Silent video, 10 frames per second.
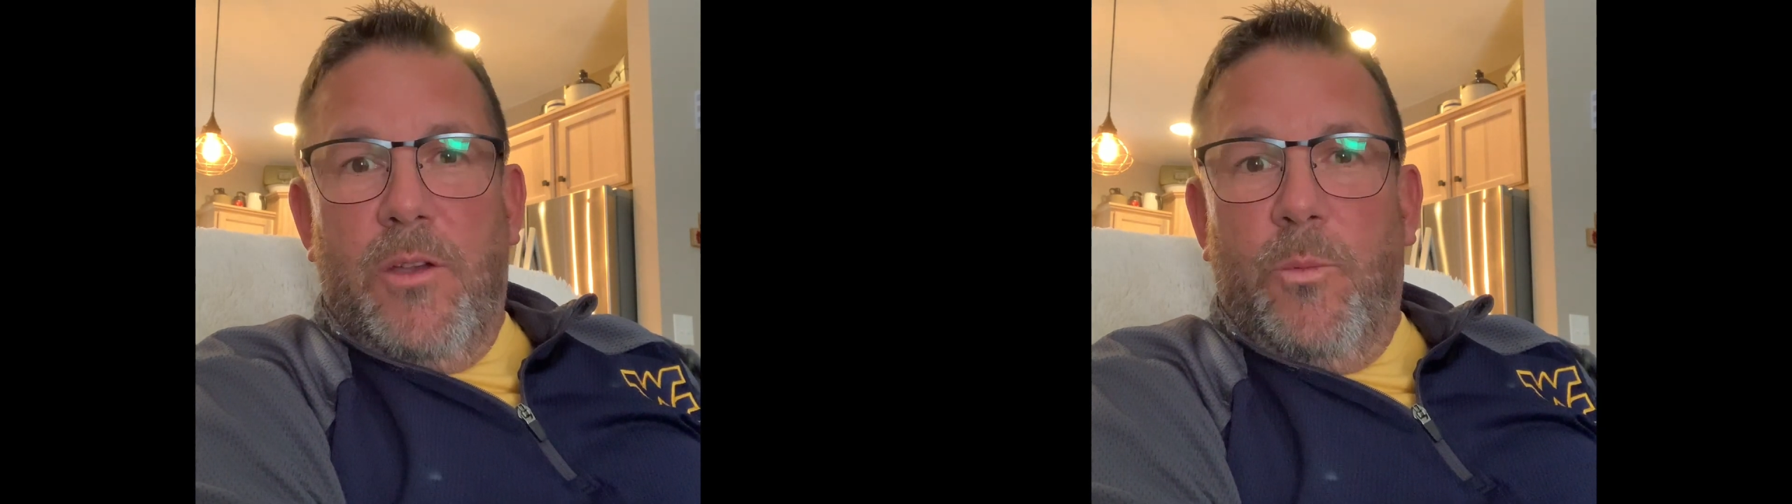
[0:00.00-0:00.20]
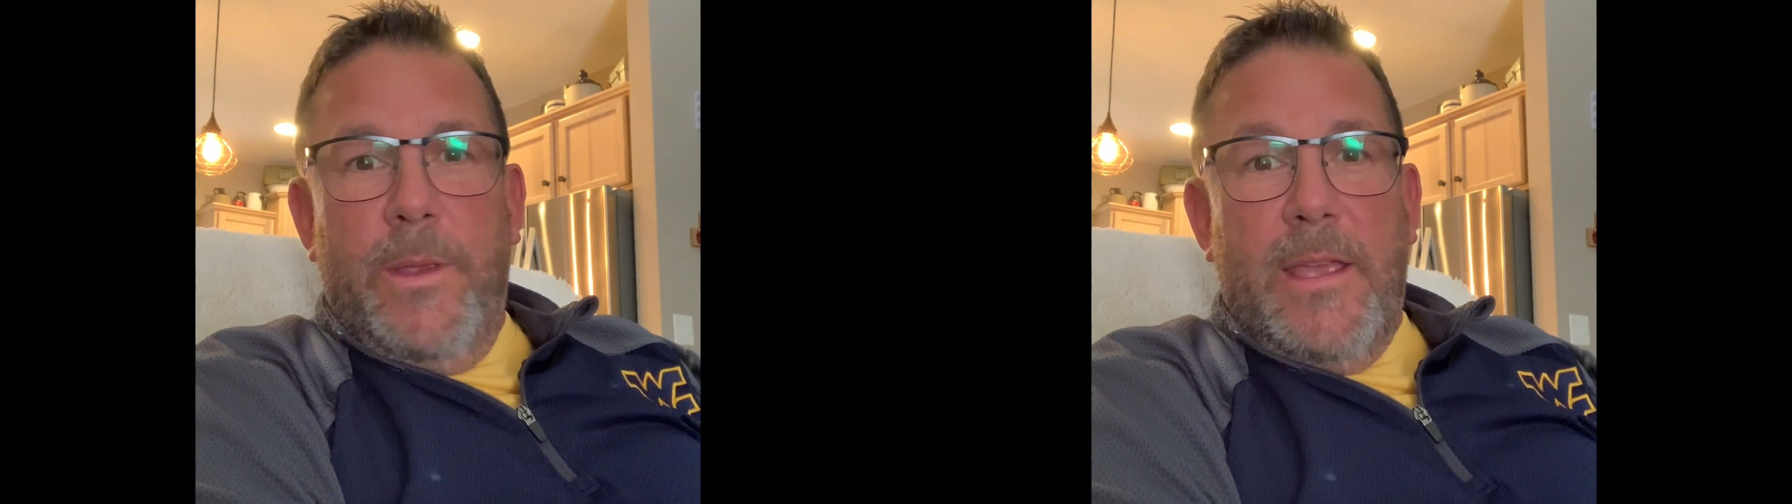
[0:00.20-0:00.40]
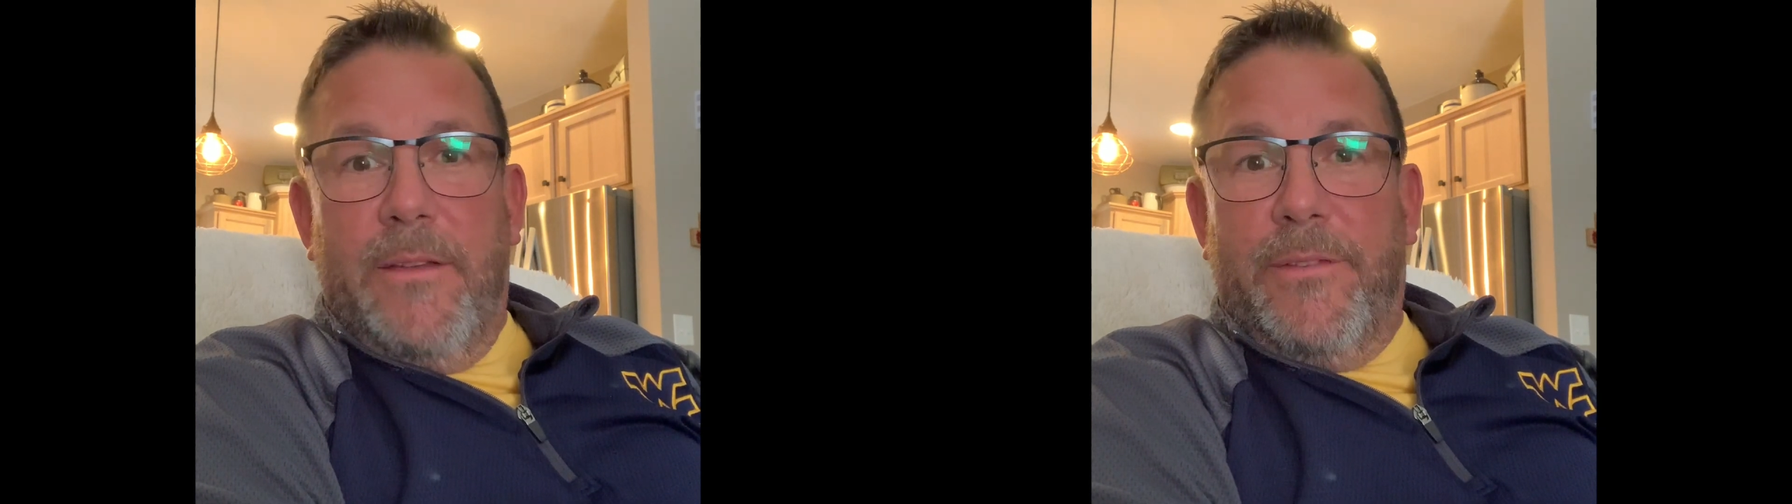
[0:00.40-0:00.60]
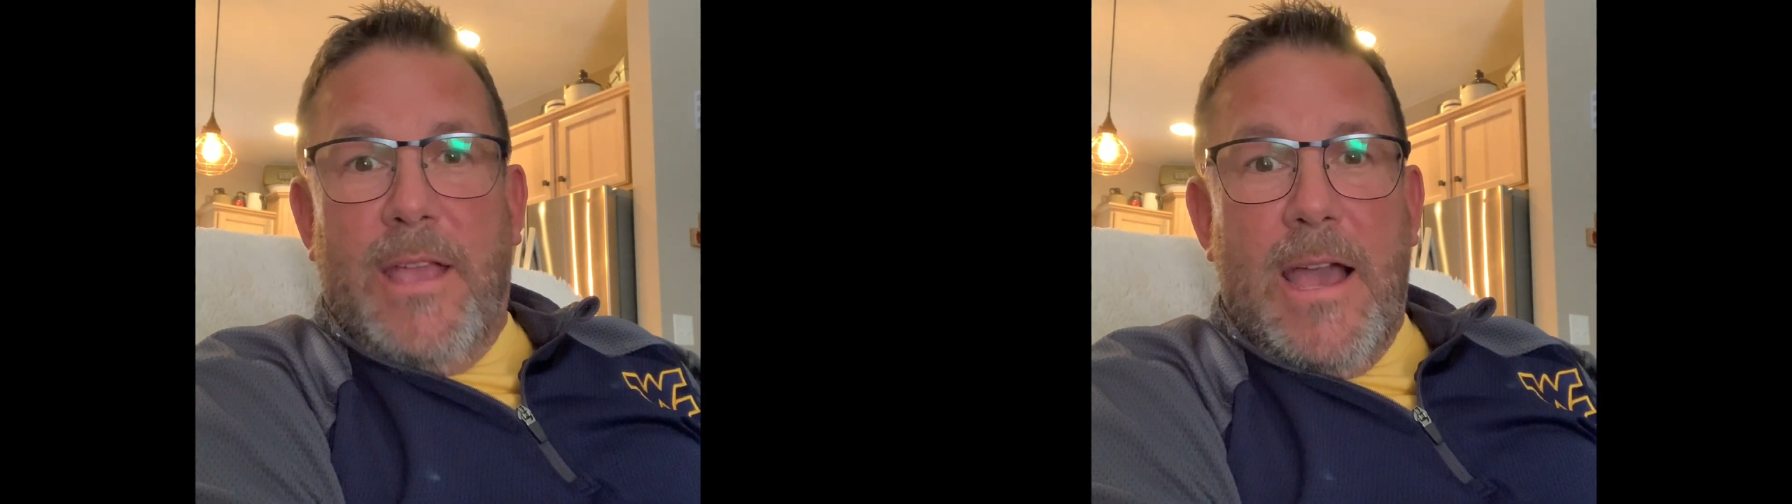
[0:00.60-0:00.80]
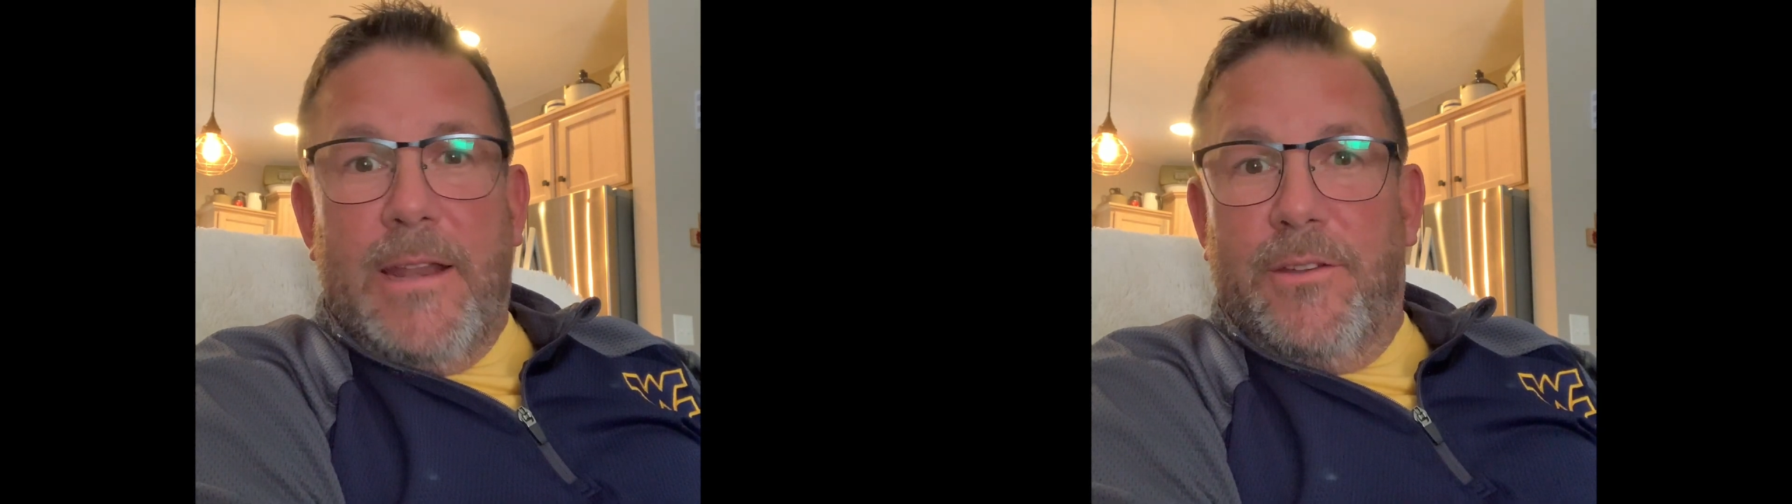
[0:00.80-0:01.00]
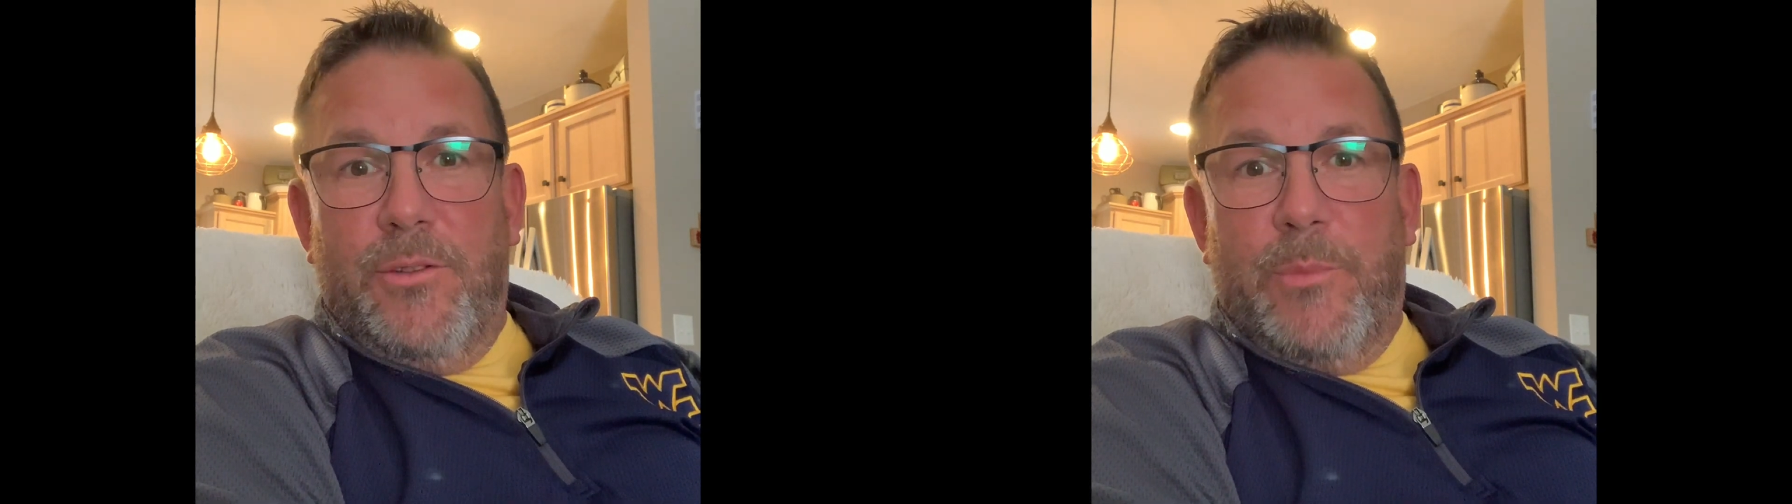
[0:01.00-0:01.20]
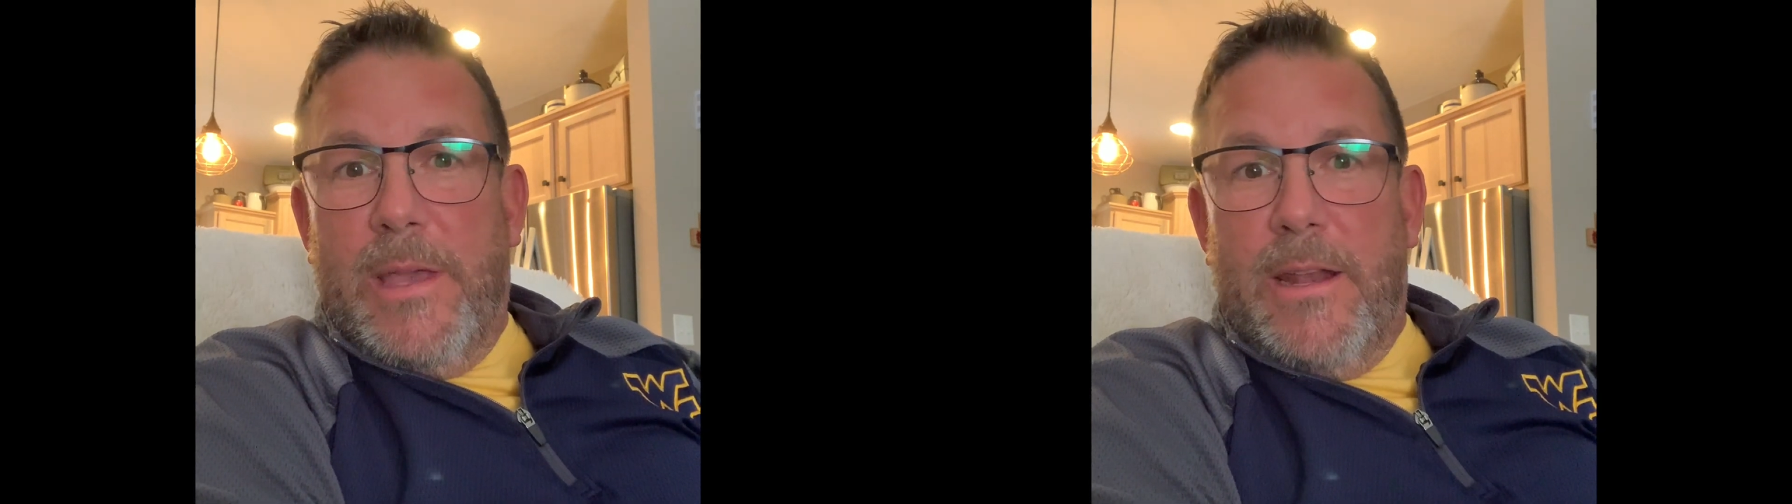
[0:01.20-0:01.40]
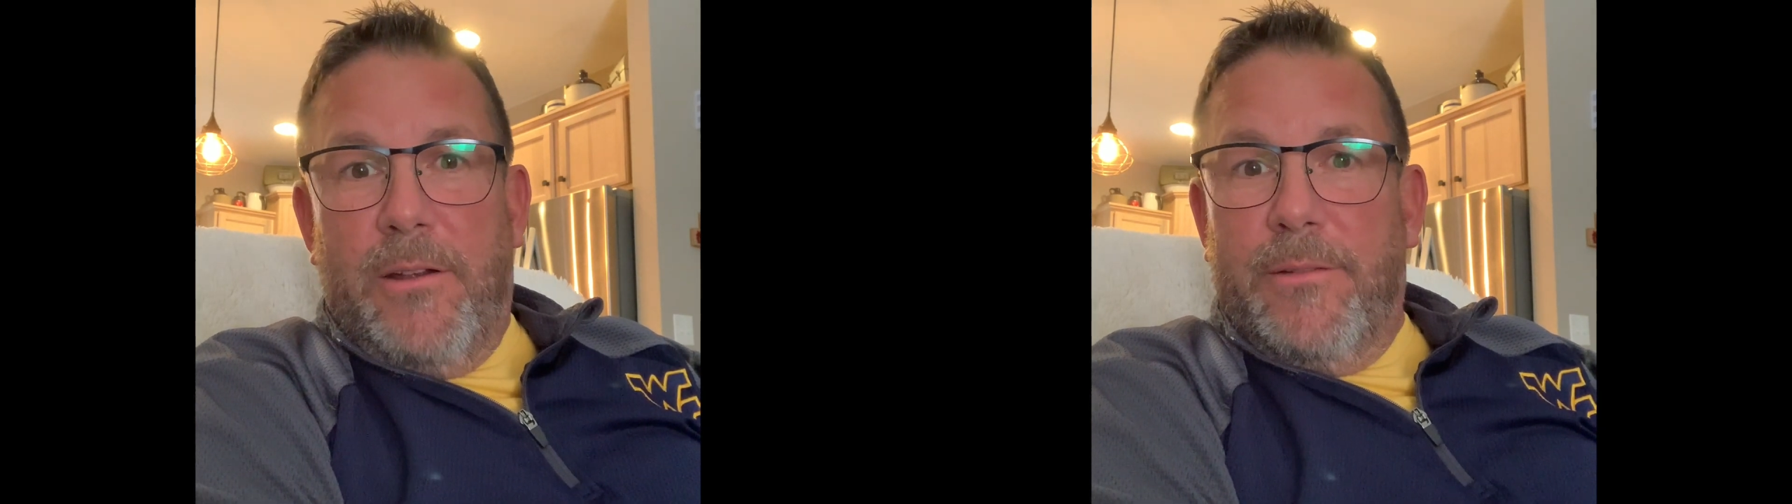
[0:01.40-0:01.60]
we have got to do
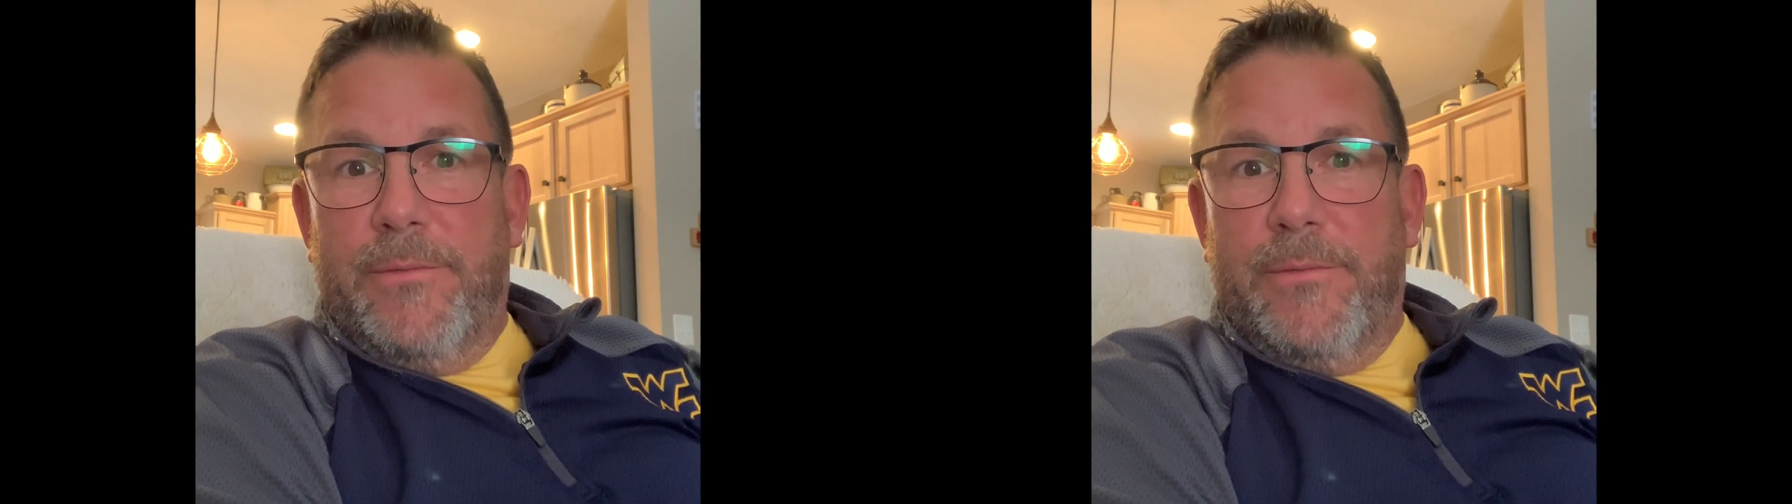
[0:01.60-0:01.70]
better.